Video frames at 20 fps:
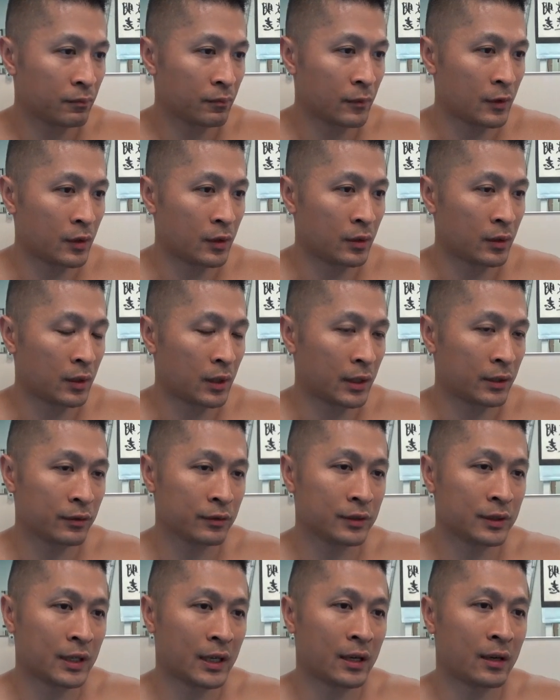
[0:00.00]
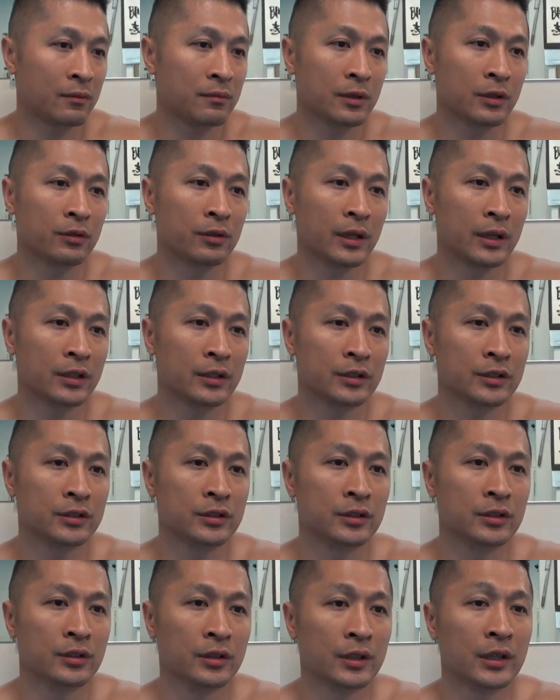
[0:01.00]
you know, I don't doubt McGregor's
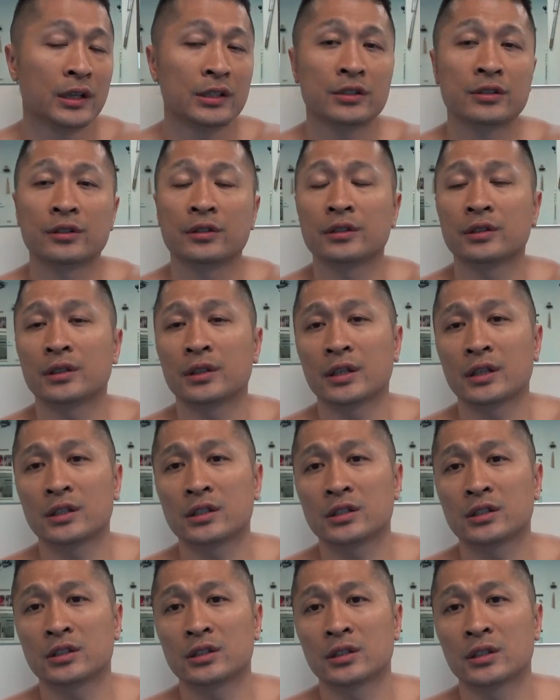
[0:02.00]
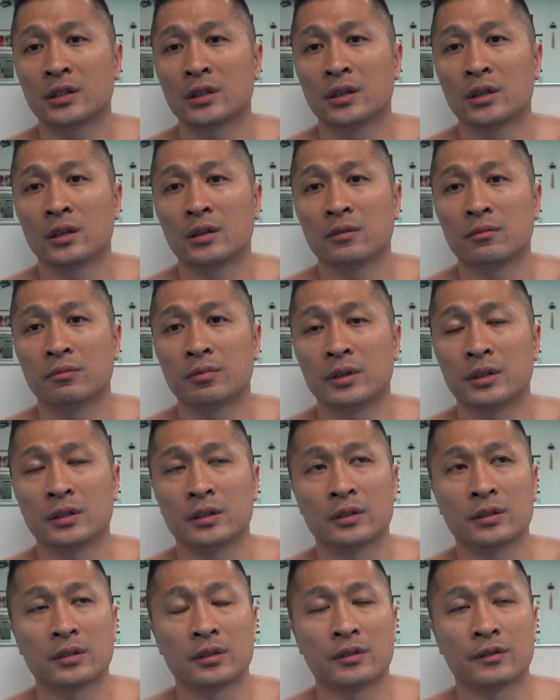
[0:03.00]
good at certain things, but
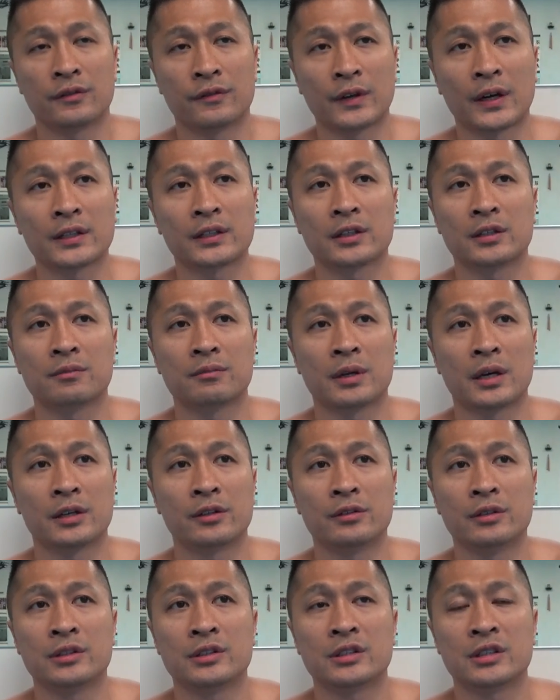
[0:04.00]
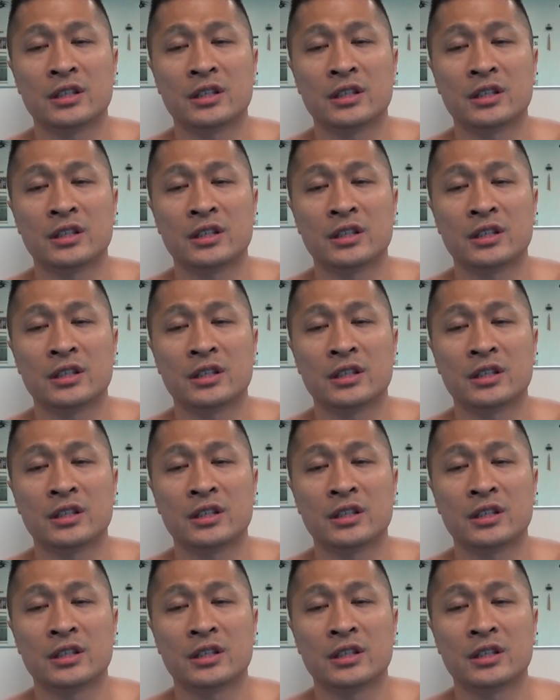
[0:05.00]
the fact of the matter is